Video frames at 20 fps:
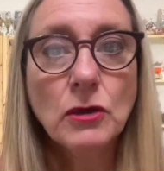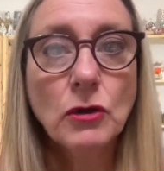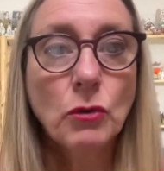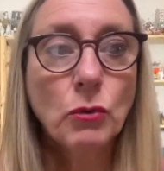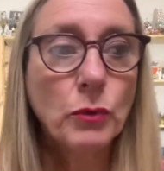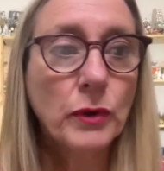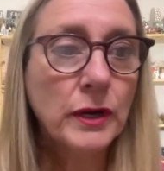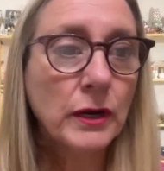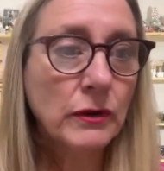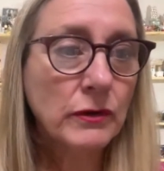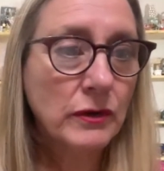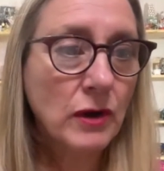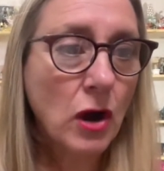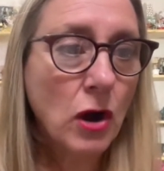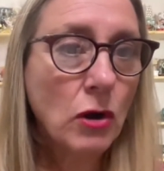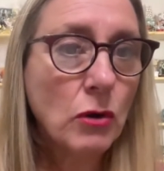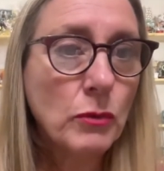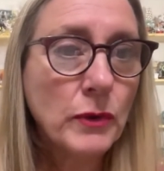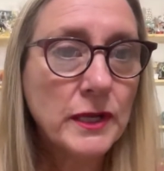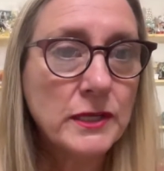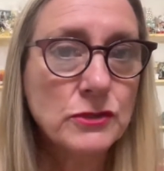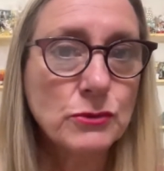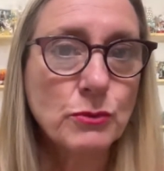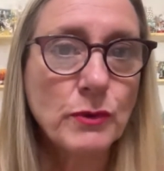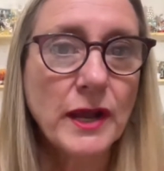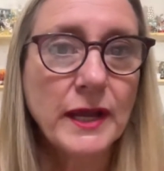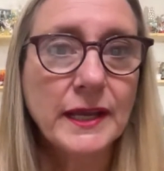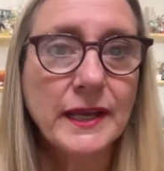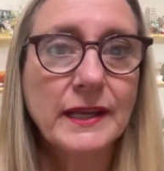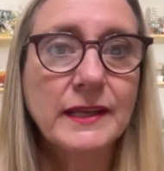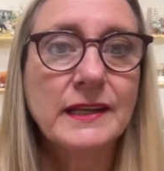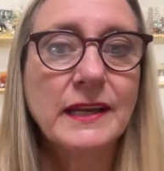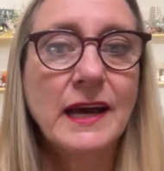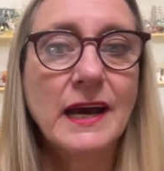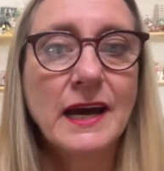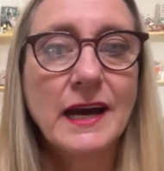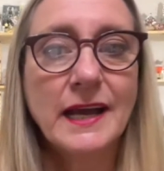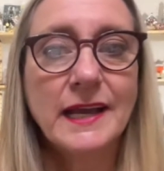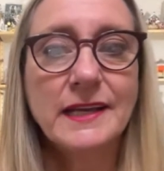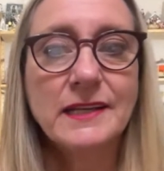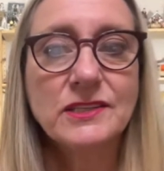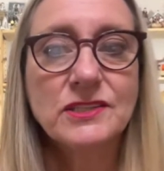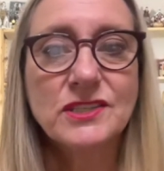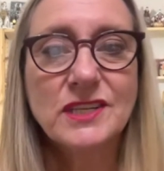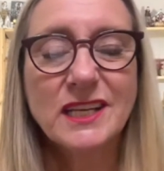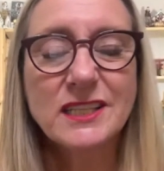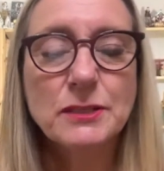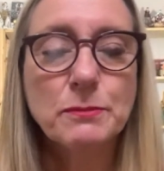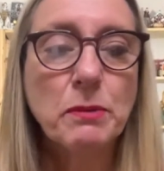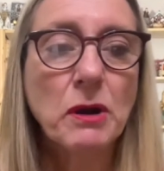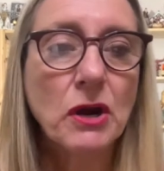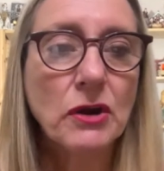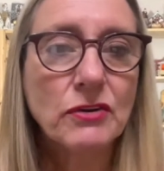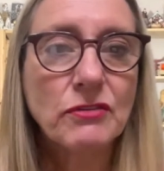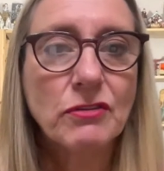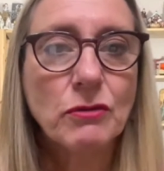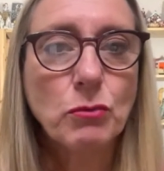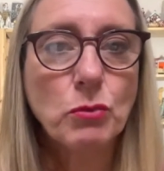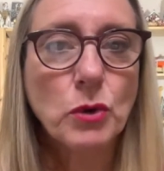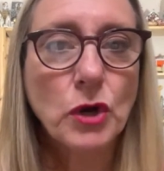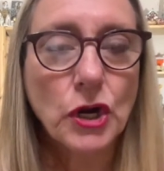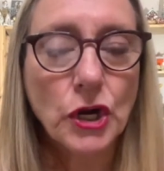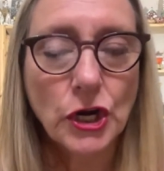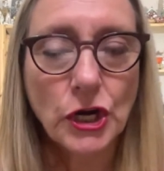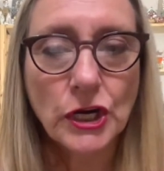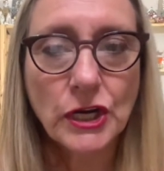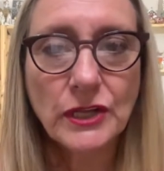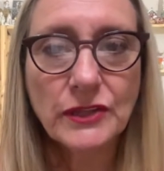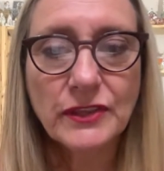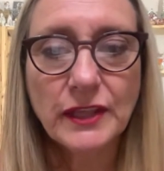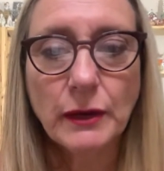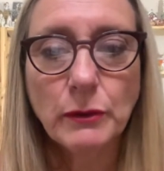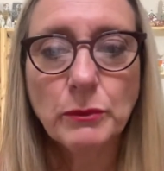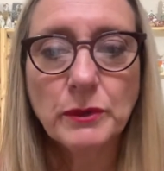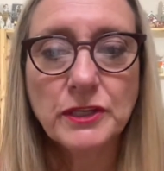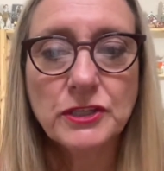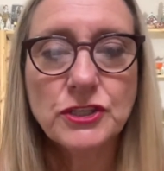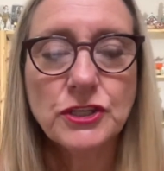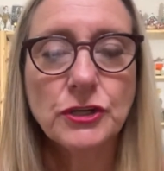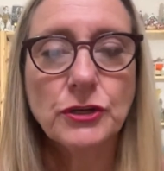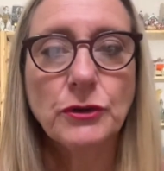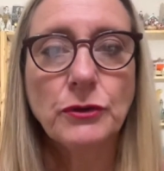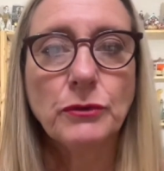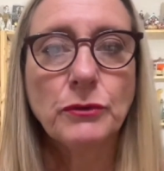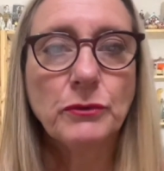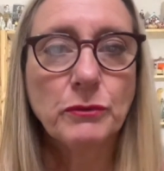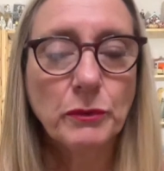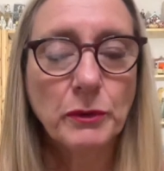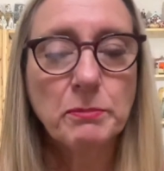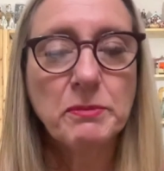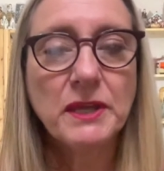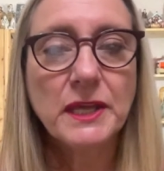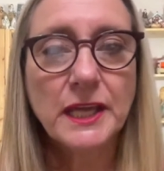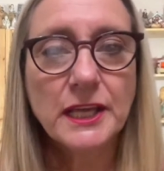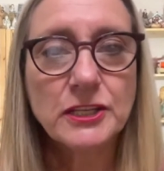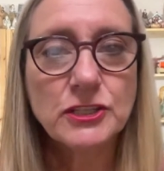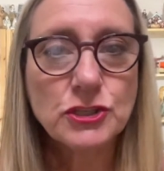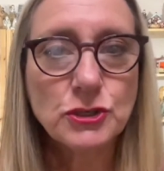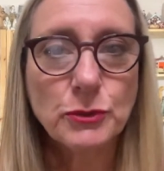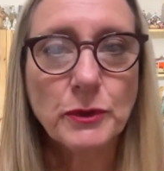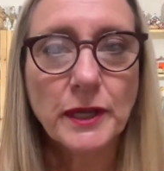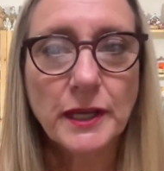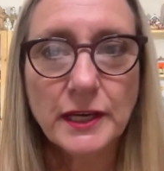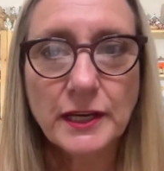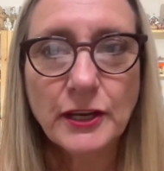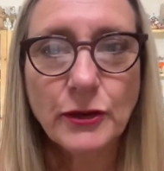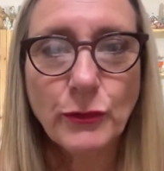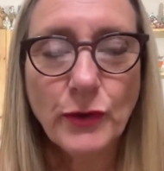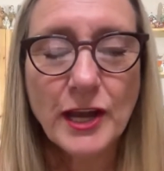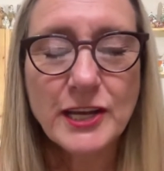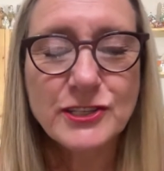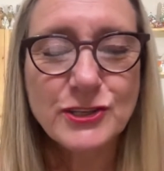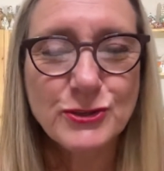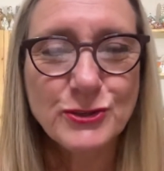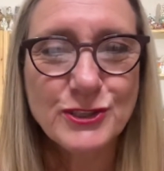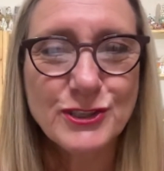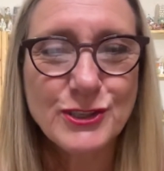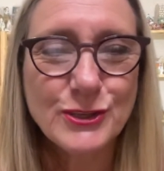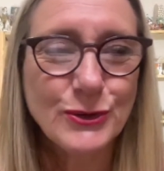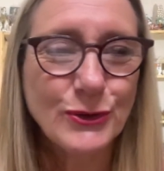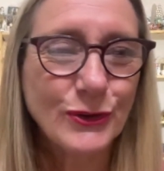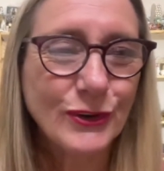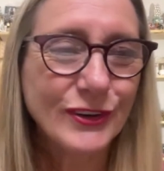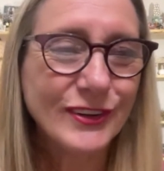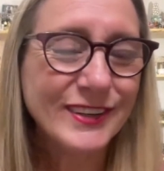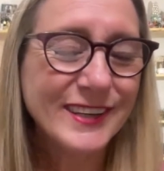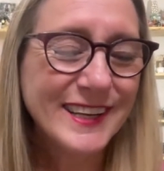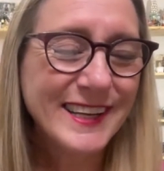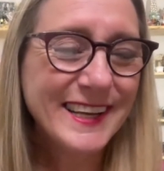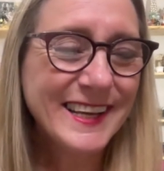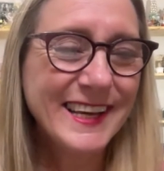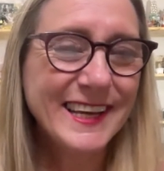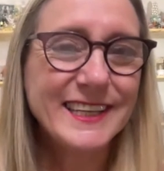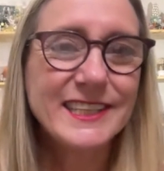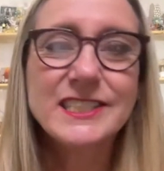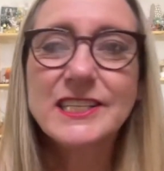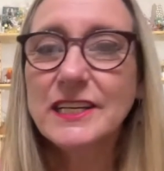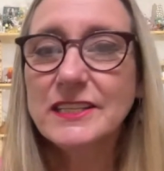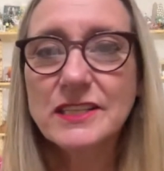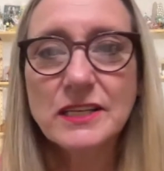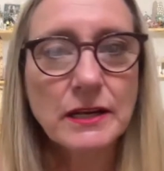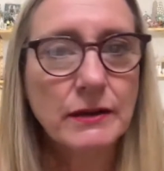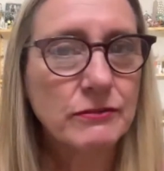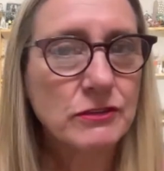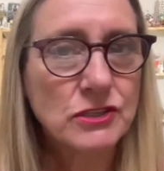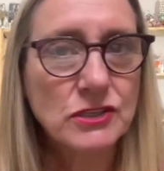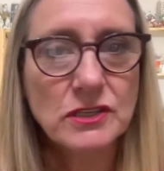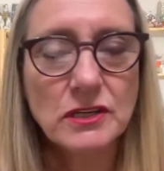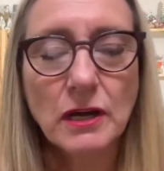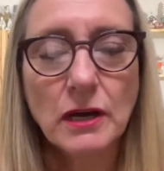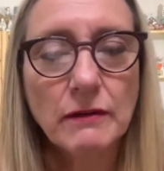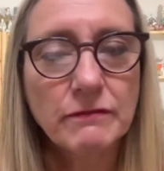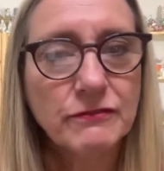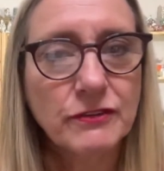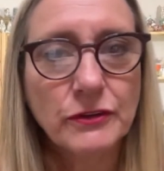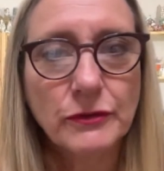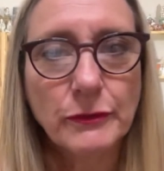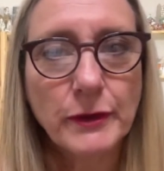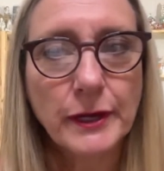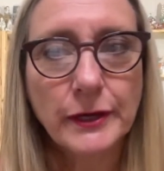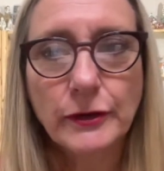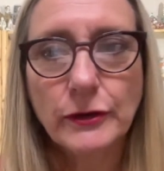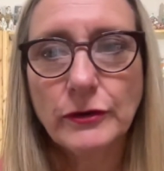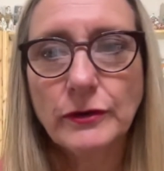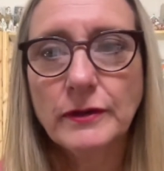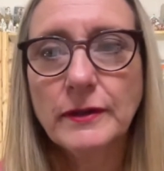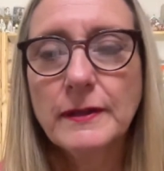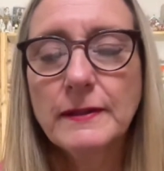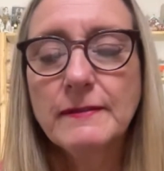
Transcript: we don't always recognize that's part of the work that we do. We begin doing it in graduate school, and it doesn't ever stop, for the record.